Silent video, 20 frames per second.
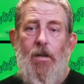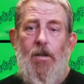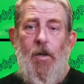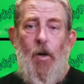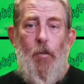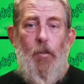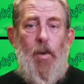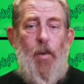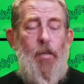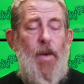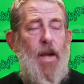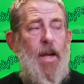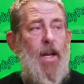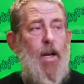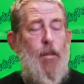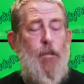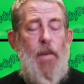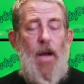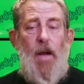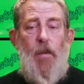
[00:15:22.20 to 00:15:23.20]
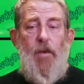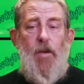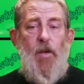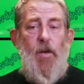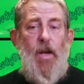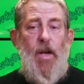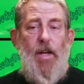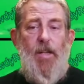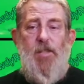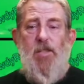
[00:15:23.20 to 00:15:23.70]
Don't be making a baby
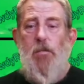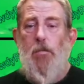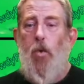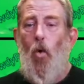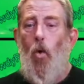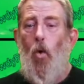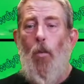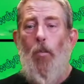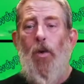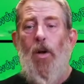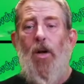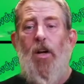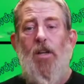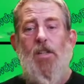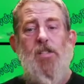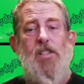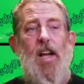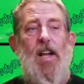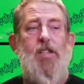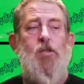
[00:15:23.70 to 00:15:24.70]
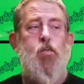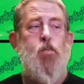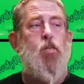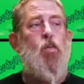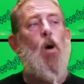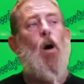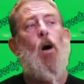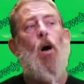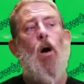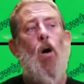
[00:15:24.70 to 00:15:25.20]
you can't support, because that's
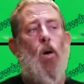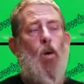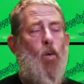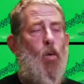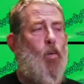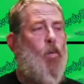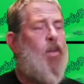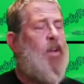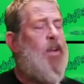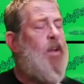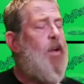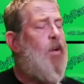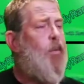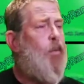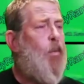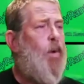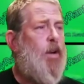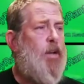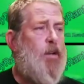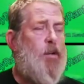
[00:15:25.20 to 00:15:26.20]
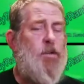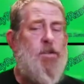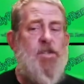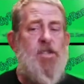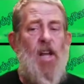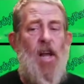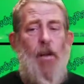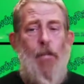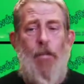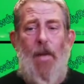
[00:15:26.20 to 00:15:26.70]
wrong. When you
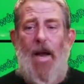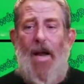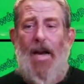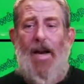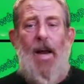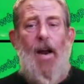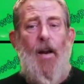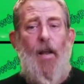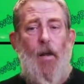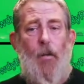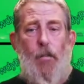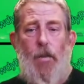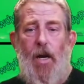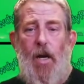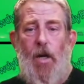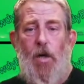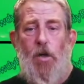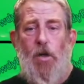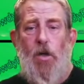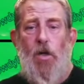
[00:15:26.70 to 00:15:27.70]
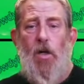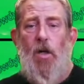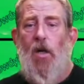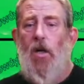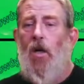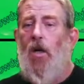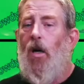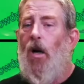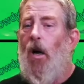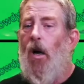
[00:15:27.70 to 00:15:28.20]
step back out of the picture
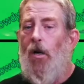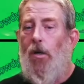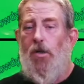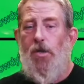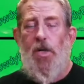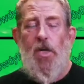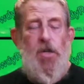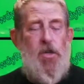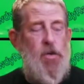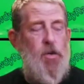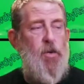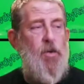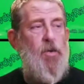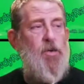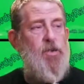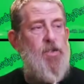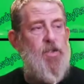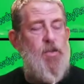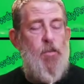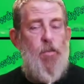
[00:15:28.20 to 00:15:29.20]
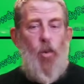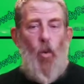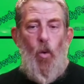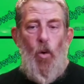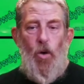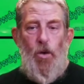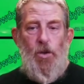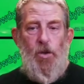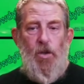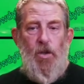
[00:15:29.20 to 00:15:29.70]
and she chooses
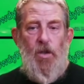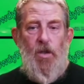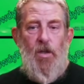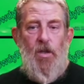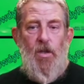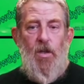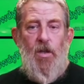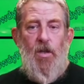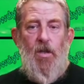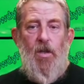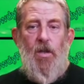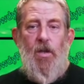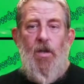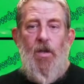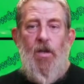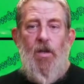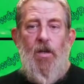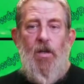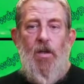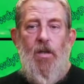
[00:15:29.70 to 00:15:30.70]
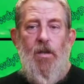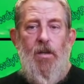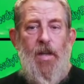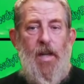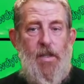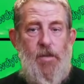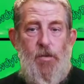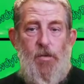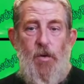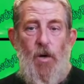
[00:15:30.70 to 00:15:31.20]
abortion,
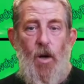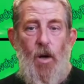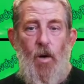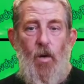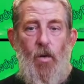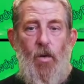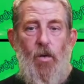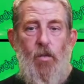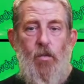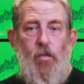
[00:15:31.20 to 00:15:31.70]
that's wrong.